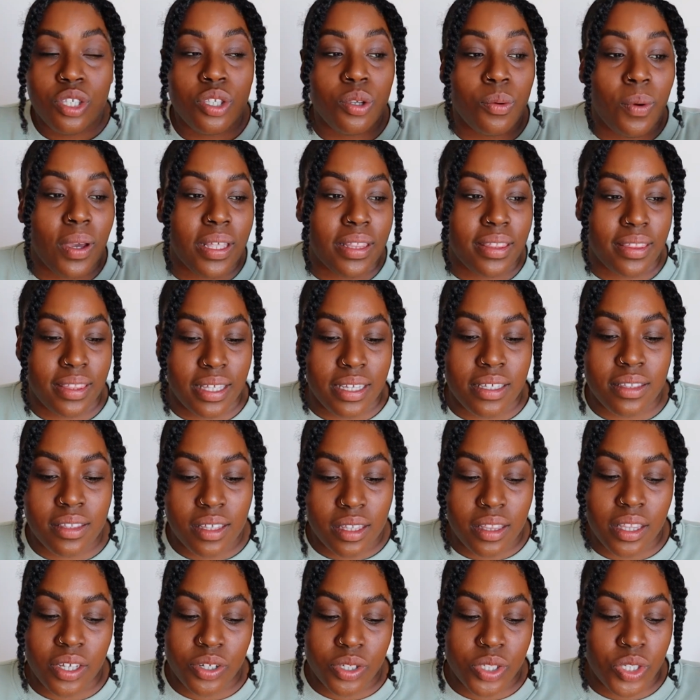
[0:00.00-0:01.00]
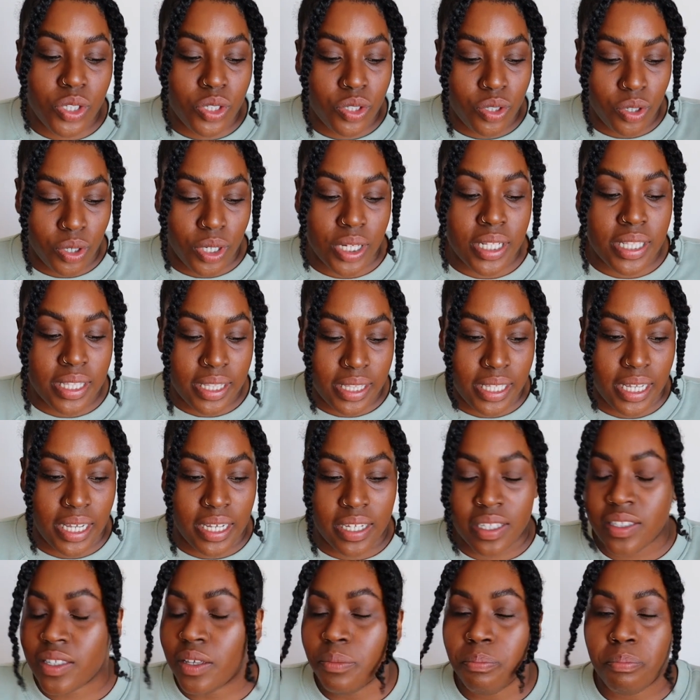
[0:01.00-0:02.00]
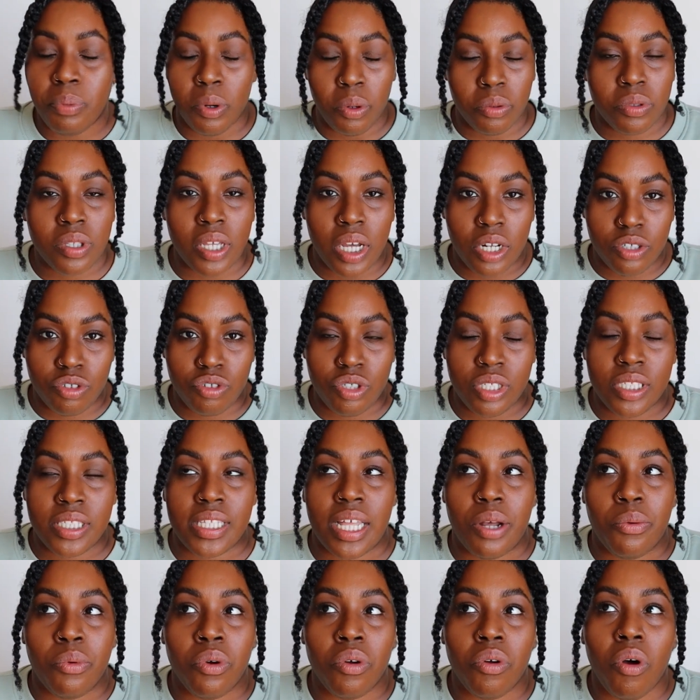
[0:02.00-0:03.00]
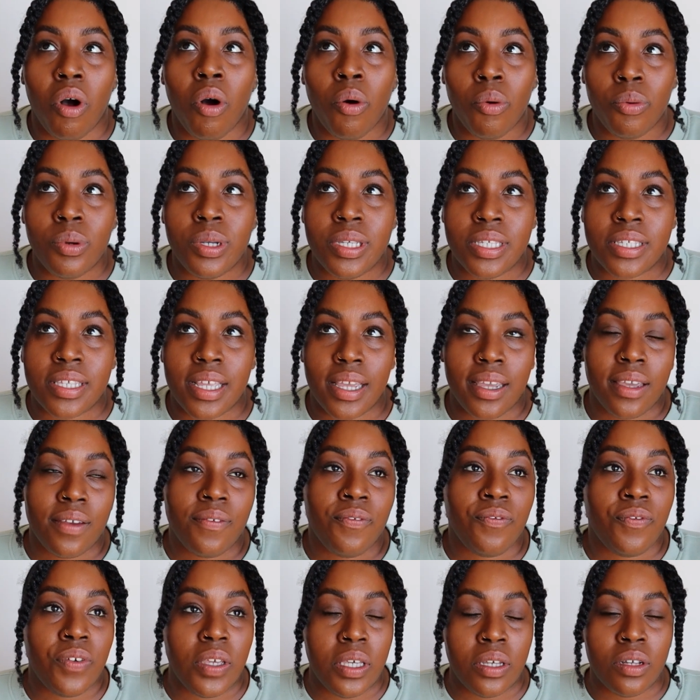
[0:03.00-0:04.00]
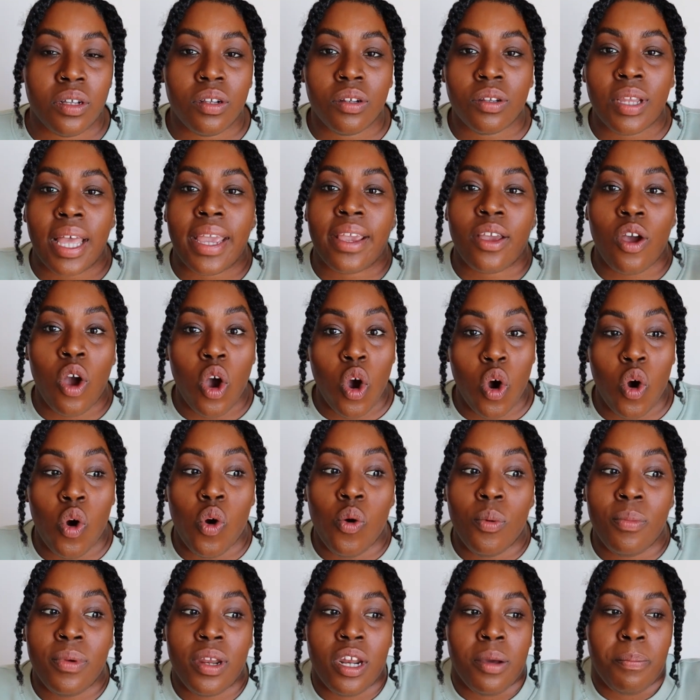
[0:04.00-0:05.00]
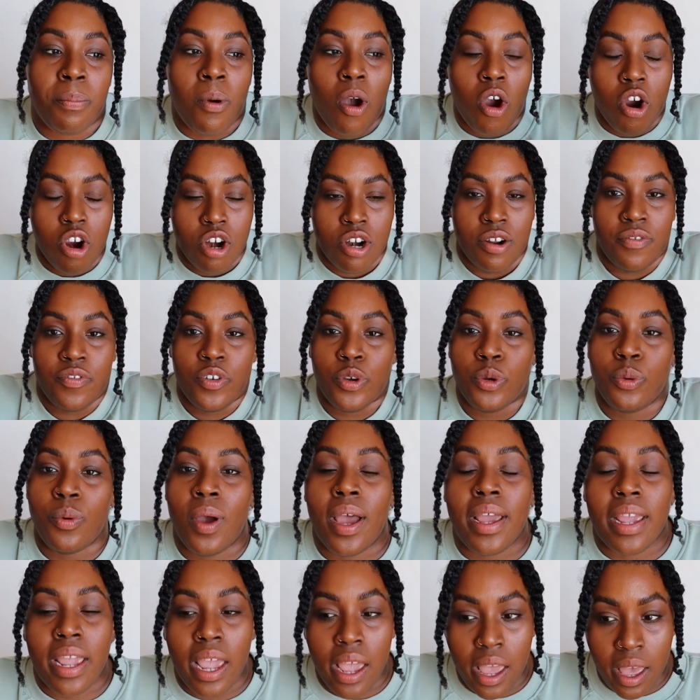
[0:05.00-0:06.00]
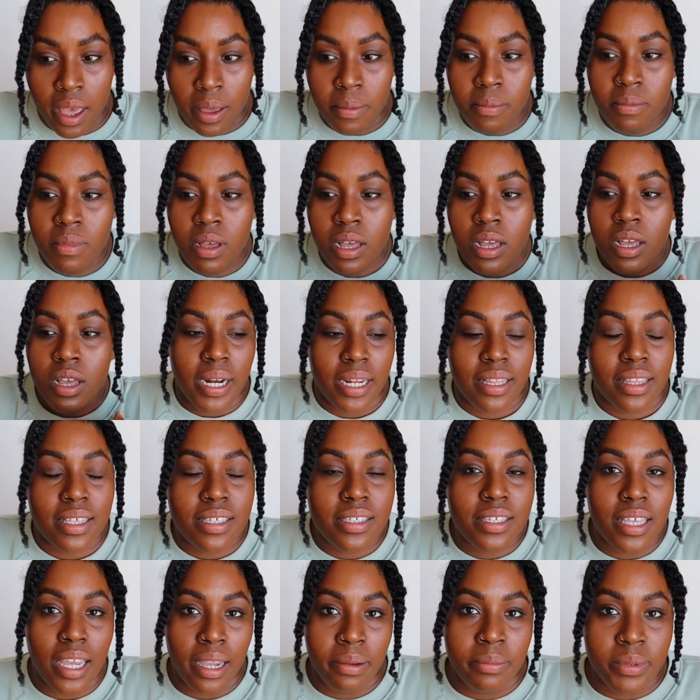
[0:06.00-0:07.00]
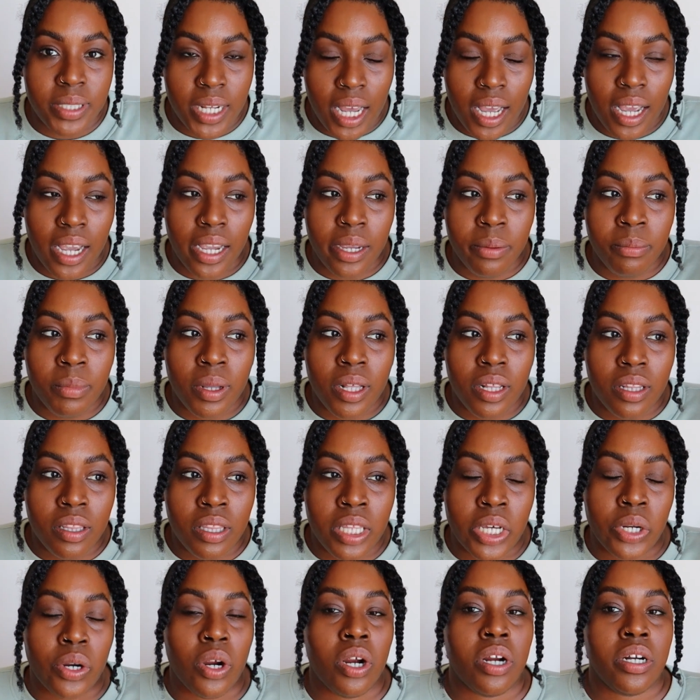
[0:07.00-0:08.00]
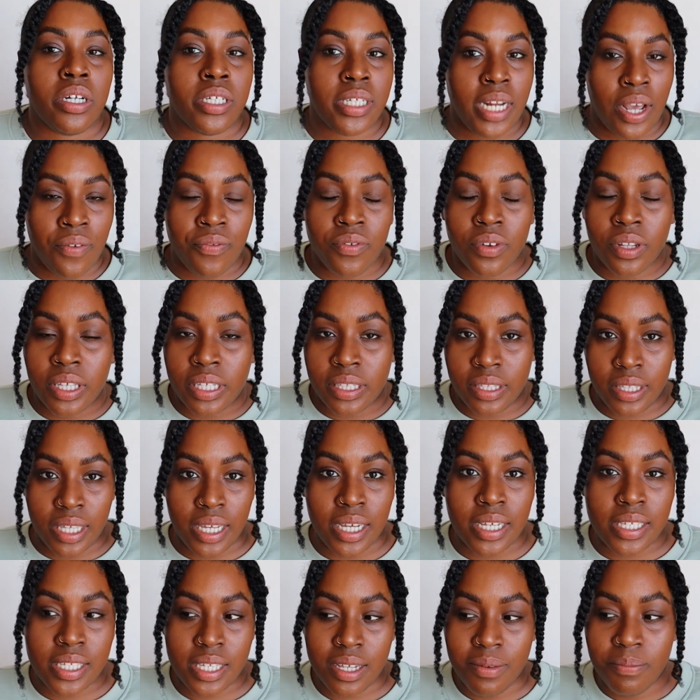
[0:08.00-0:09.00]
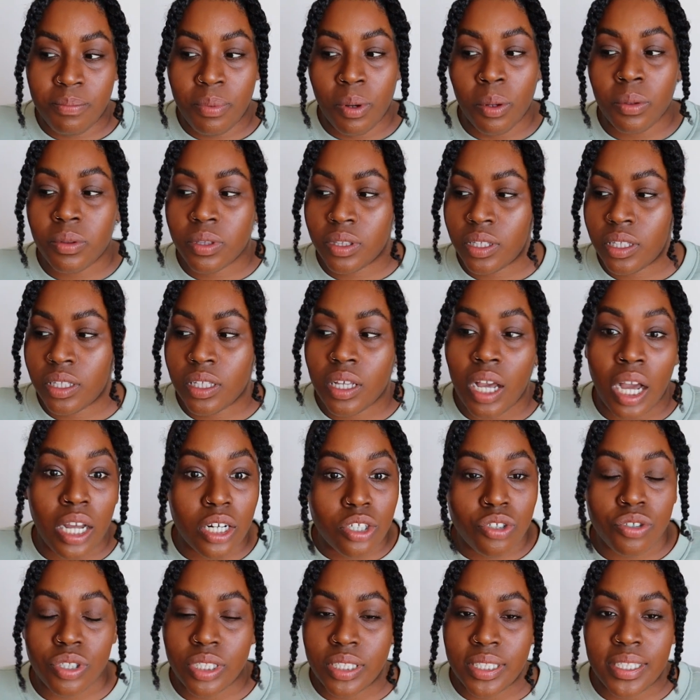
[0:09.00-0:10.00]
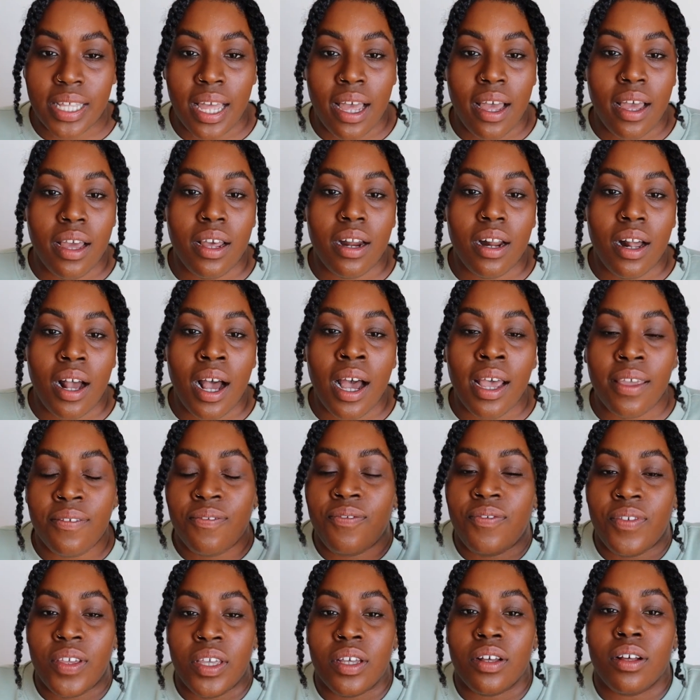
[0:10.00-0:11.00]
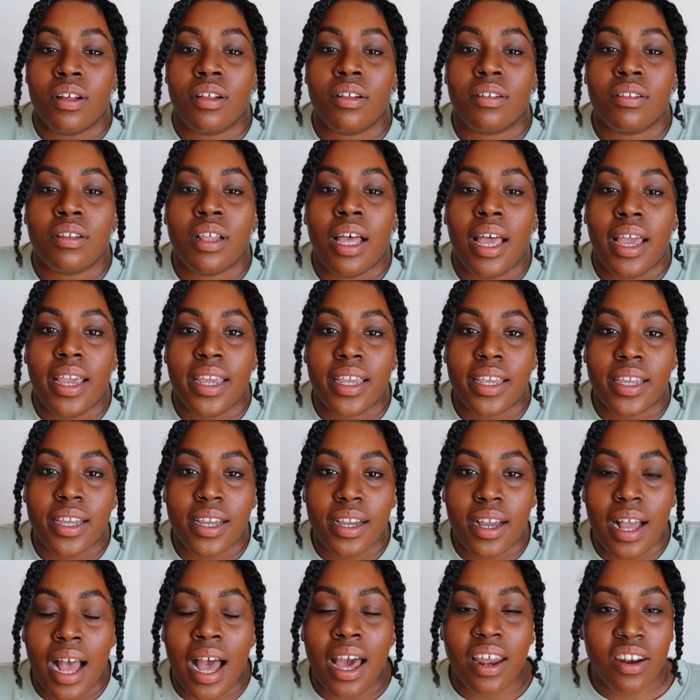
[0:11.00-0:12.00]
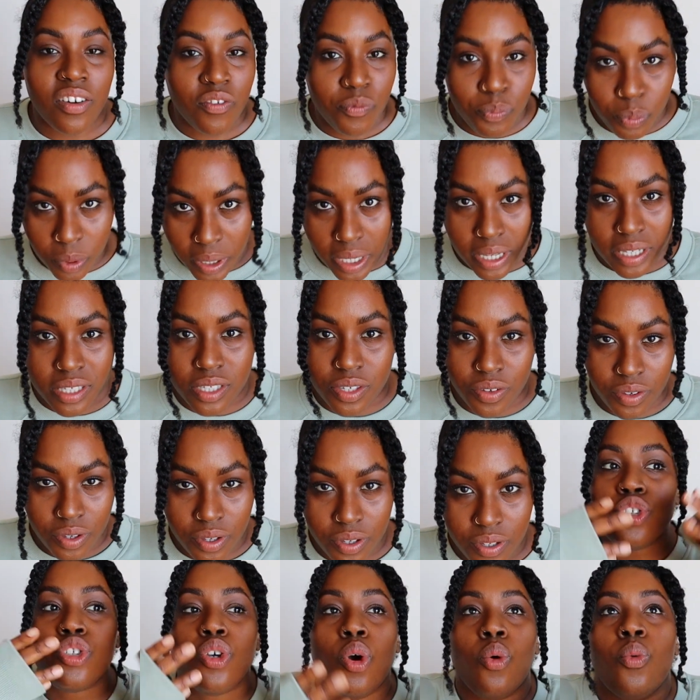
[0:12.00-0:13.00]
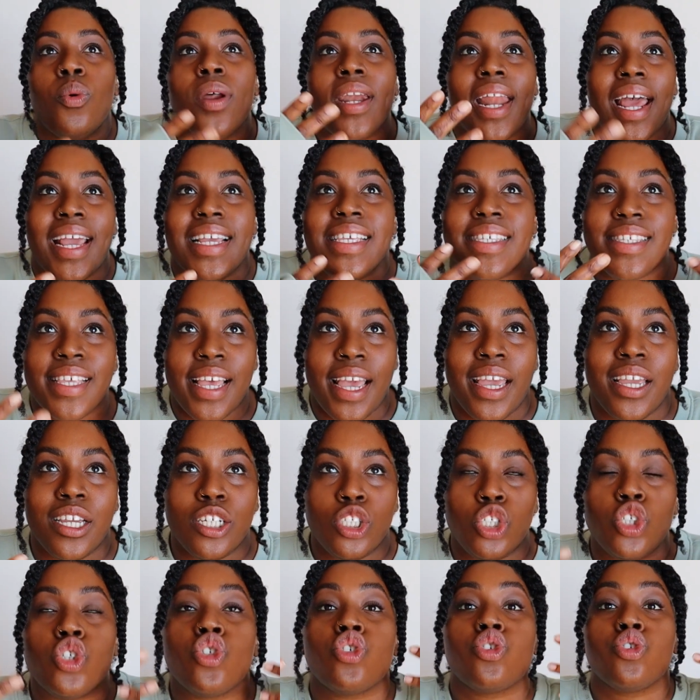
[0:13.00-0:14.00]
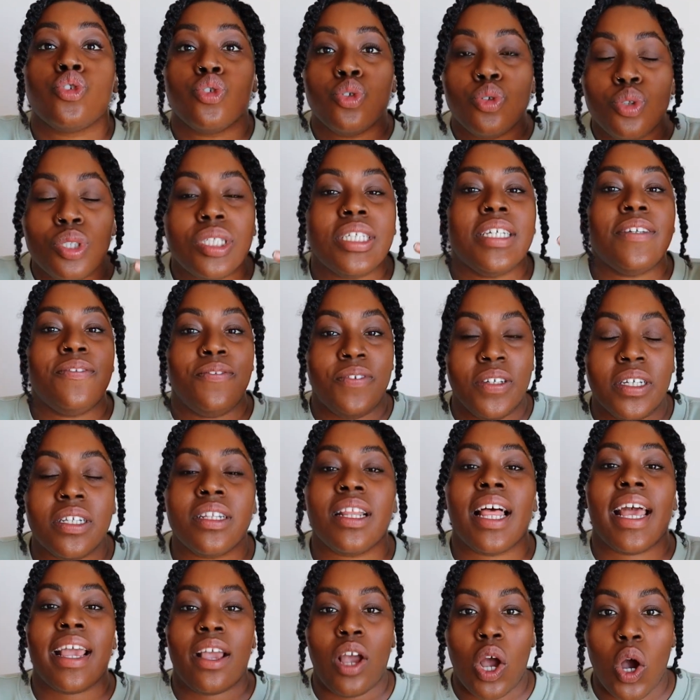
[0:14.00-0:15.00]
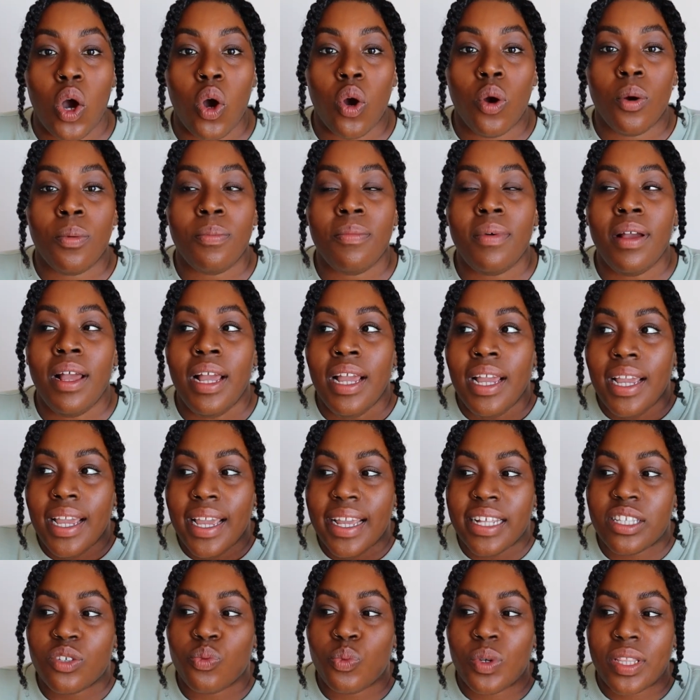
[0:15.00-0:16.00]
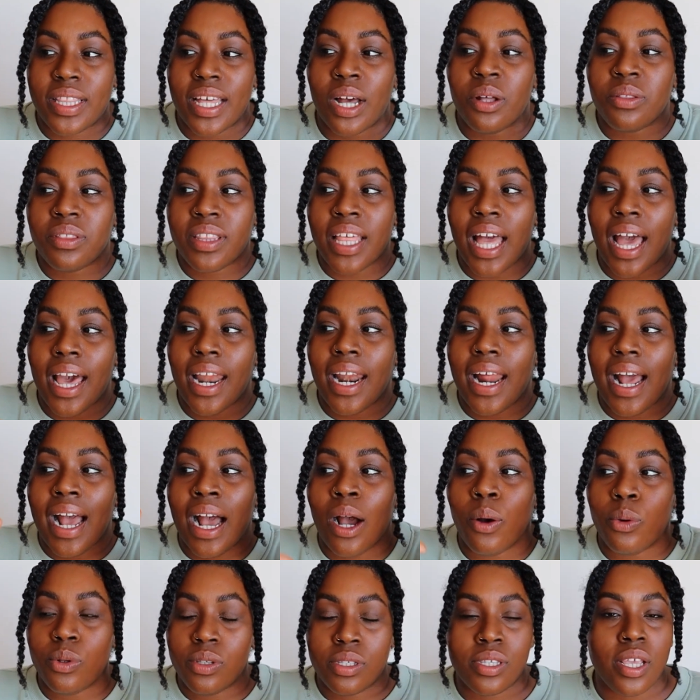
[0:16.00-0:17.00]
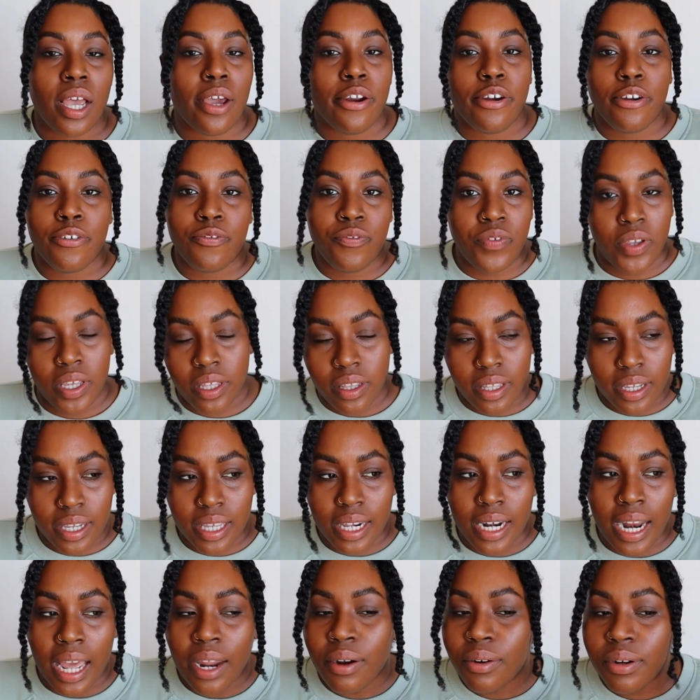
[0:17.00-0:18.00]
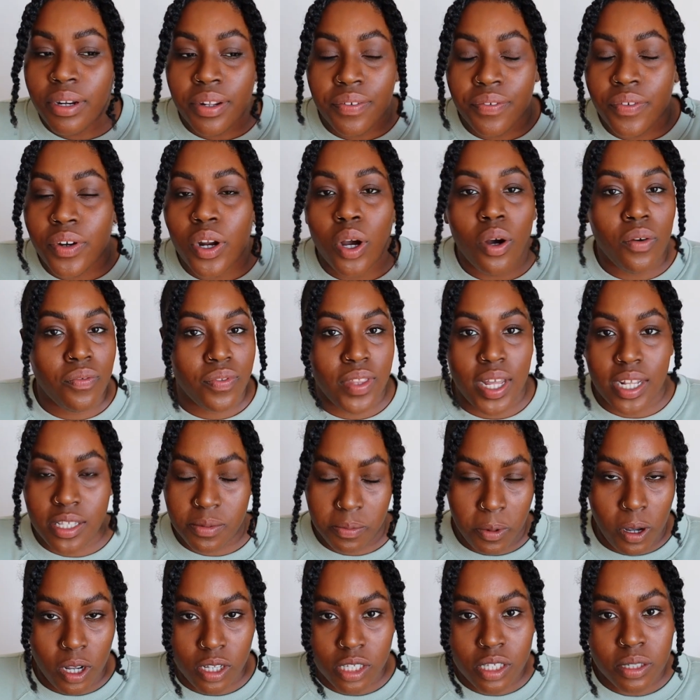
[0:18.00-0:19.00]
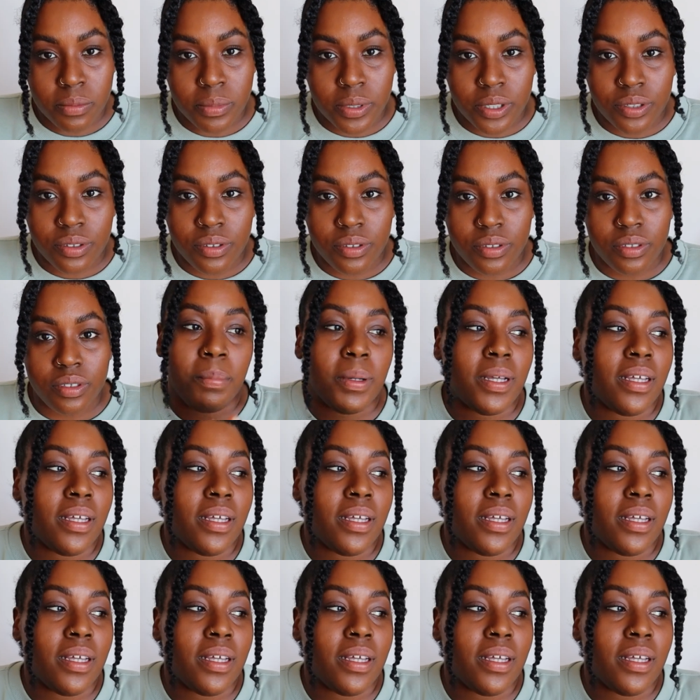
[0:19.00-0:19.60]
So I think that there's certain things in both countries that will always like feel like home and a part of who I am. But at the same time, there are definitely things in both countries that I feel like out of place. So when I say truly feel like home, it's without that outsider feeling. And I don't even know if that's possible.